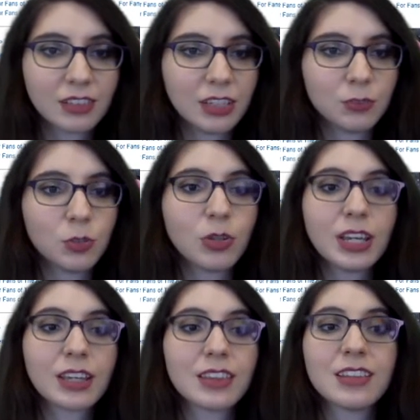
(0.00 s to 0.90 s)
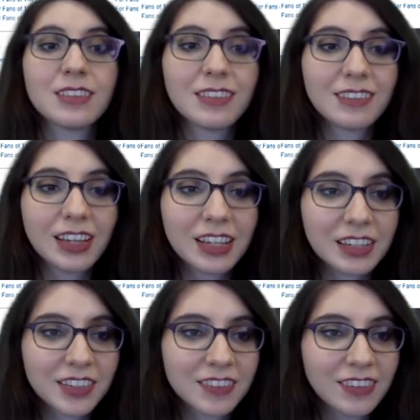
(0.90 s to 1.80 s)
if you like This Is
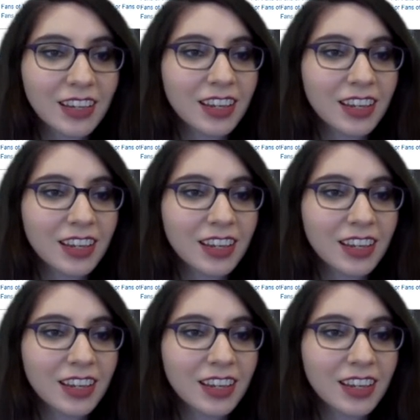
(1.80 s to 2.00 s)
Us,